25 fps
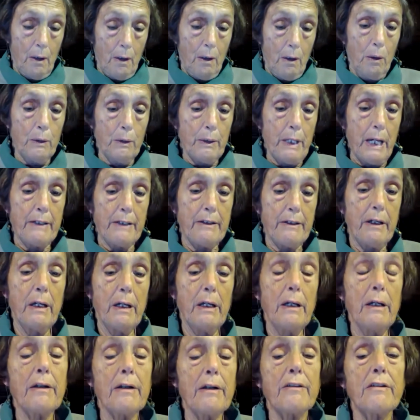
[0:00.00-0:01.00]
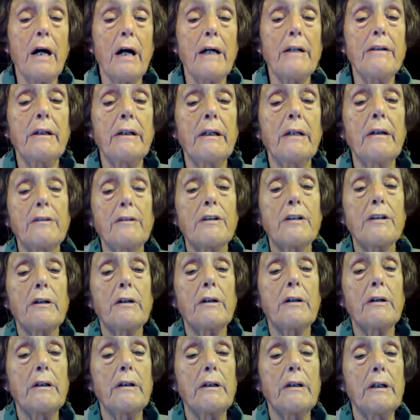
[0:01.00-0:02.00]
all that exciting,
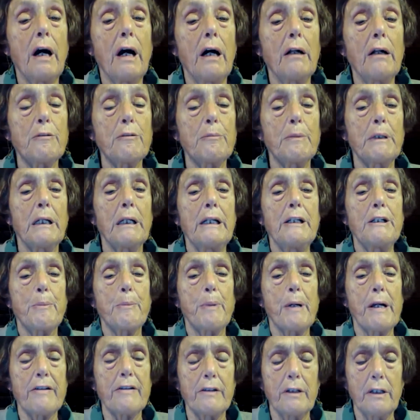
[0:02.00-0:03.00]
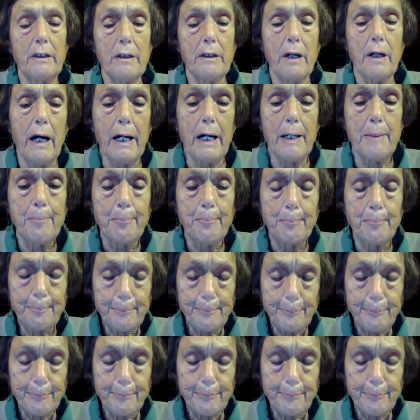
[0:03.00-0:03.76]
ultimately depressing time.